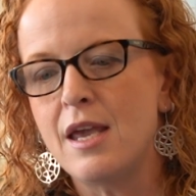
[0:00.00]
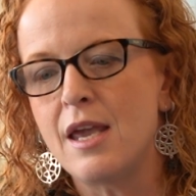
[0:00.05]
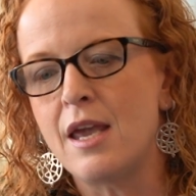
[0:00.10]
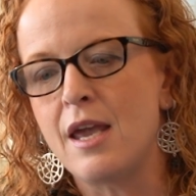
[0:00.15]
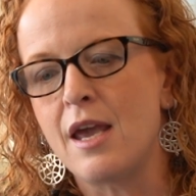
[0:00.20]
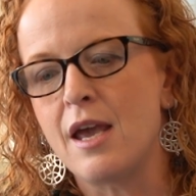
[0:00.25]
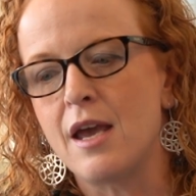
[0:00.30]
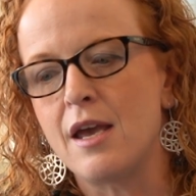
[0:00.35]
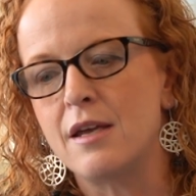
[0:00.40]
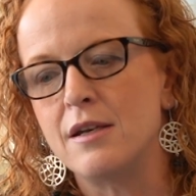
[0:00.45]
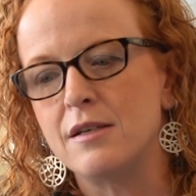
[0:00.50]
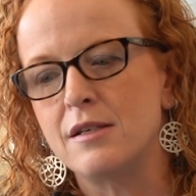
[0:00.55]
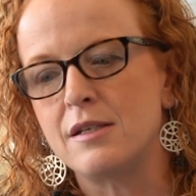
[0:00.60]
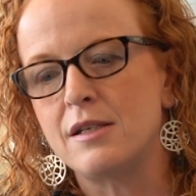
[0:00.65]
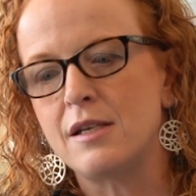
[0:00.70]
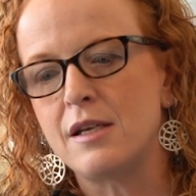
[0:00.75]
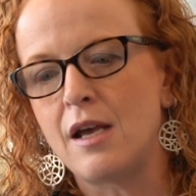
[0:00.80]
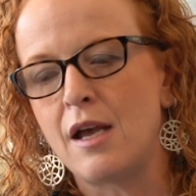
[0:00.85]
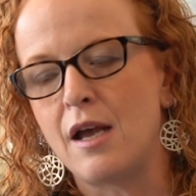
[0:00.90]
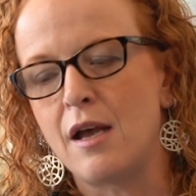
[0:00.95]

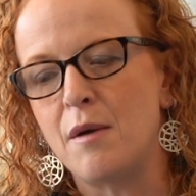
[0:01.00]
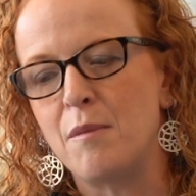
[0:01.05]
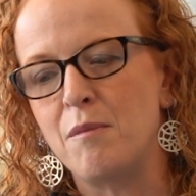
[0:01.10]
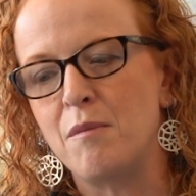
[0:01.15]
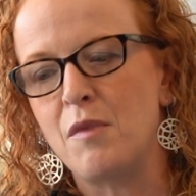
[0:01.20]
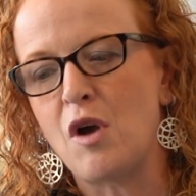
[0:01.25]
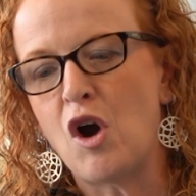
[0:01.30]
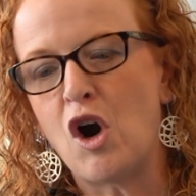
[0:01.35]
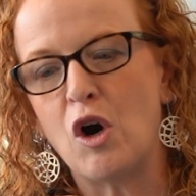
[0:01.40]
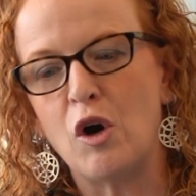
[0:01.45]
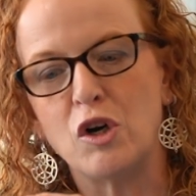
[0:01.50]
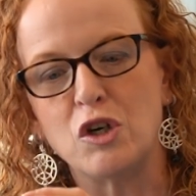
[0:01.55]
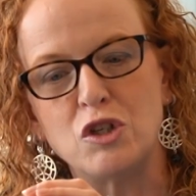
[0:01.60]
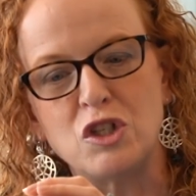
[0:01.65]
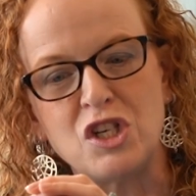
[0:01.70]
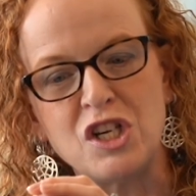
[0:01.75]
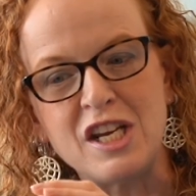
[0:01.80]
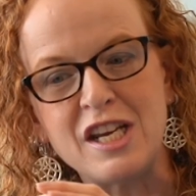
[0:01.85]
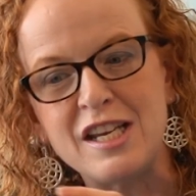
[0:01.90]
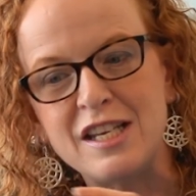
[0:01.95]
and um, our
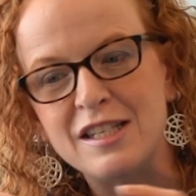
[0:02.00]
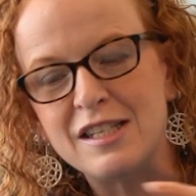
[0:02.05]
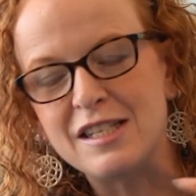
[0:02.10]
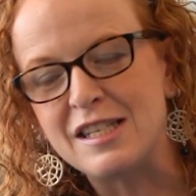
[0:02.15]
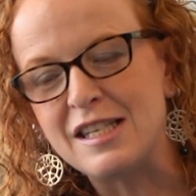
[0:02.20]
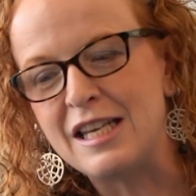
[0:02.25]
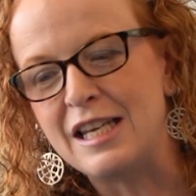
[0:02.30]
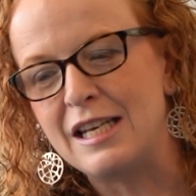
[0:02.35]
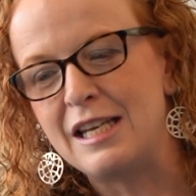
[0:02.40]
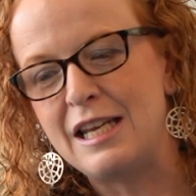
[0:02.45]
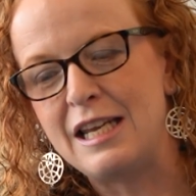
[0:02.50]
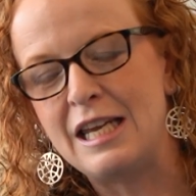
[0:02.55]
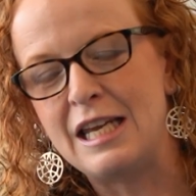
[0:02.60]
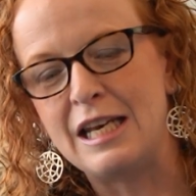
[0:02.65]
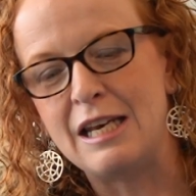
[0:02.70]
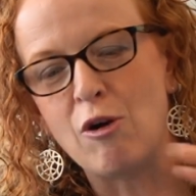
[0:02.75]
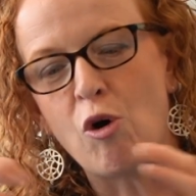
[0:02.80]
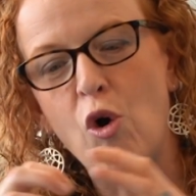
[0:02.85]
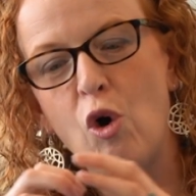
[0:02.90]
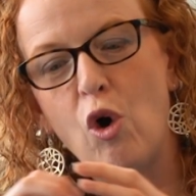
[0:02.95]
genes in,
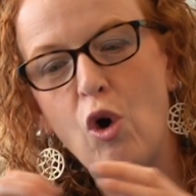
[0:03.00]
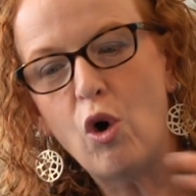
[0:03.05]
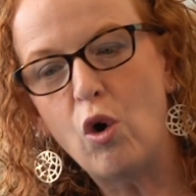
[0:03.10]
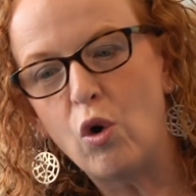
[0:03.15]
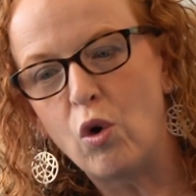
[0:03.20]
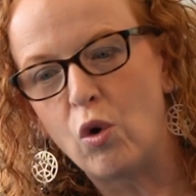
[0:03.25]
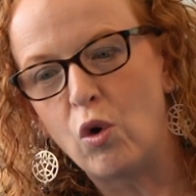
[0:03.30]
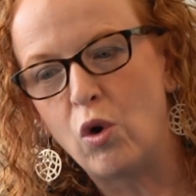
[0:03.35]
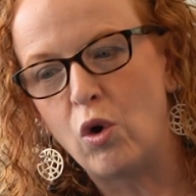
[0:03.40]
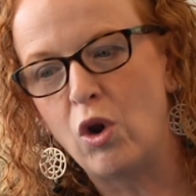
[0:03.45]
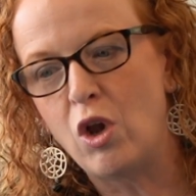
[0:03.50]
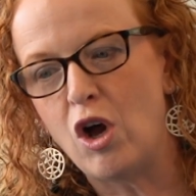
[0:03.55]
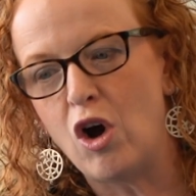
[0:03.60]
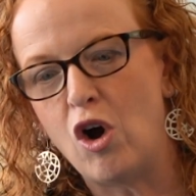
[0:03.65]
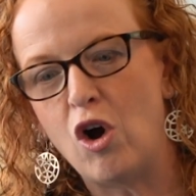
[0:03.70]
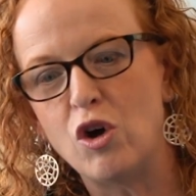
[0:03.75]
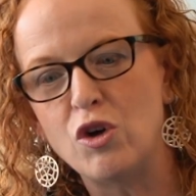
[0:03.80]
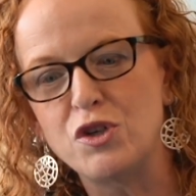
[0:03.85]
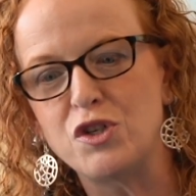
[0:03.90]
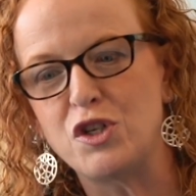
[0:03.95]
in whole
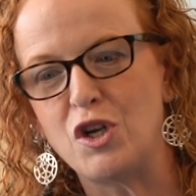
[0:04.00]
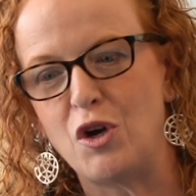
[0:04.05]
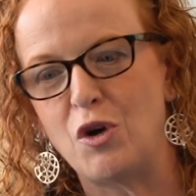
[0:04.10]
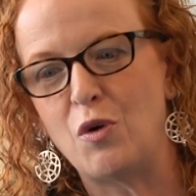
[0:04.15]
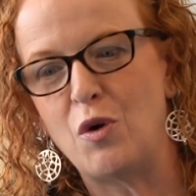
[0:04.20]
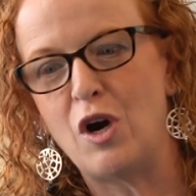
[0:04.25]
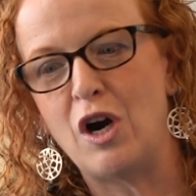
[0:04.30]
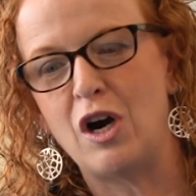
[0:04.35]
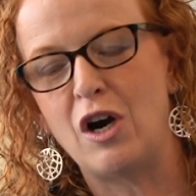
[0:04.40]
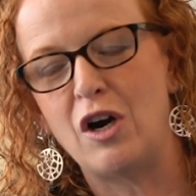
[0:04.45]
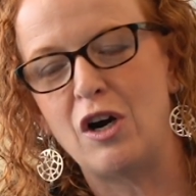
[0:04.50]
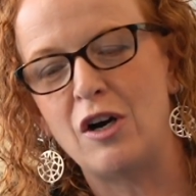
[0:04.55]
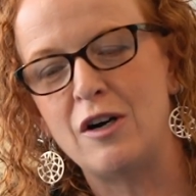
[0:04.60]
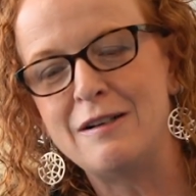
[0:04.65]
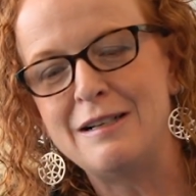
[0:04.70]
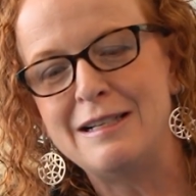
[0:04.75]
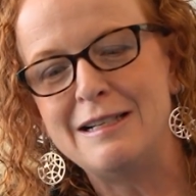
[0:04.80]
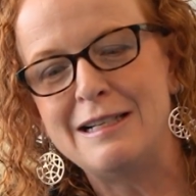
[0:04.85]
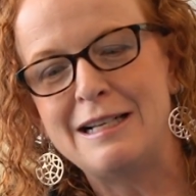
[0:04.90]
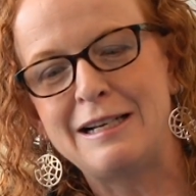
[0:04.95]
also
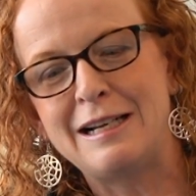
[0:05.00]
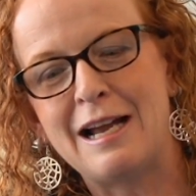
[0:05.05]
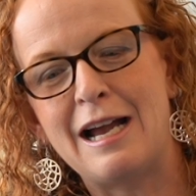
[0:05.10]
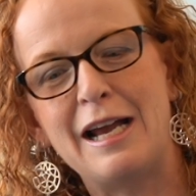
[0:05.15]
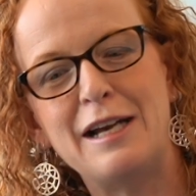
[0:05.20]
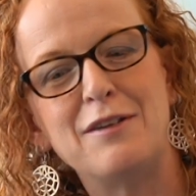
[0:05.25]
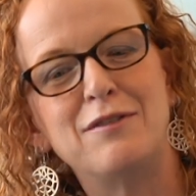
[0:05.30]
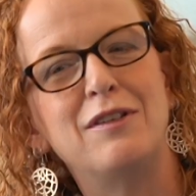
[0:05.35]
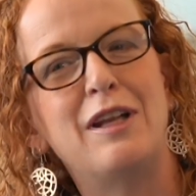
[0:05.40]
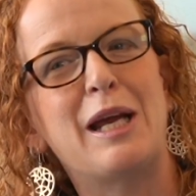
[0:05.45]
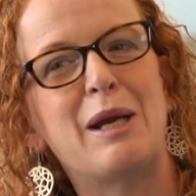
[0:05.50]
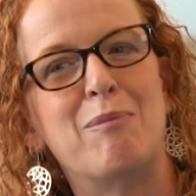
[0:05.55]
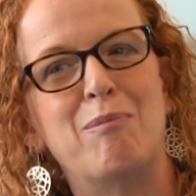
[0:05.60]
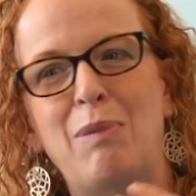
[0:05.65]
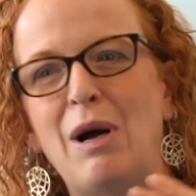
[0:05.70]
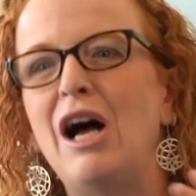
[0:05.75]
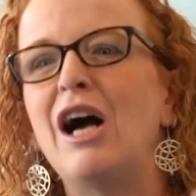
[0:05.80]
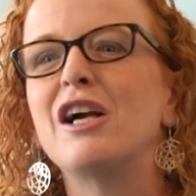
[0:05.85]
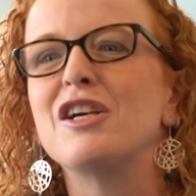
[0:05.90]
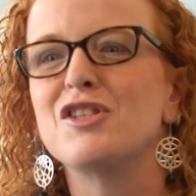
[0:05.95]
are kind of like
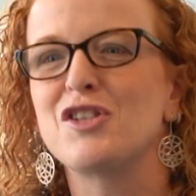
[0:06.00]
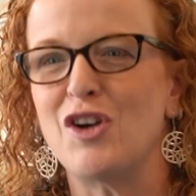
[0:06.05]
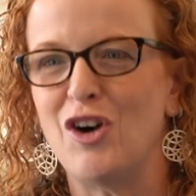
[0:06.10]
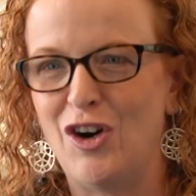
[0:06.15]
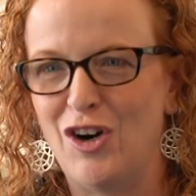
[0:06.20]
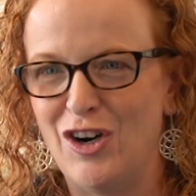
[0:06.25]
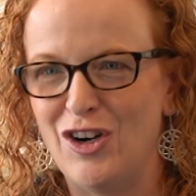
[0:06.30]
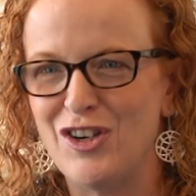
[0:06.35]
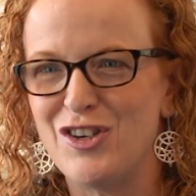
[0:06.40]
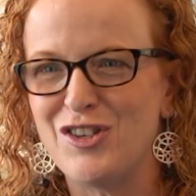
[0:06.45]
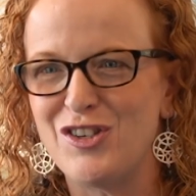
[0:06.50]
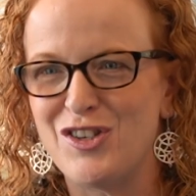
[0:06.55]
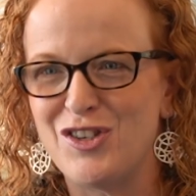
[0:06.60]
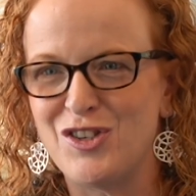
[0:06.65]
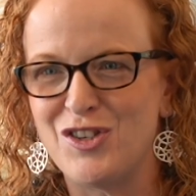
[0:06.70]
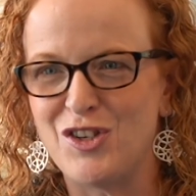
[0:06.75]
box cars.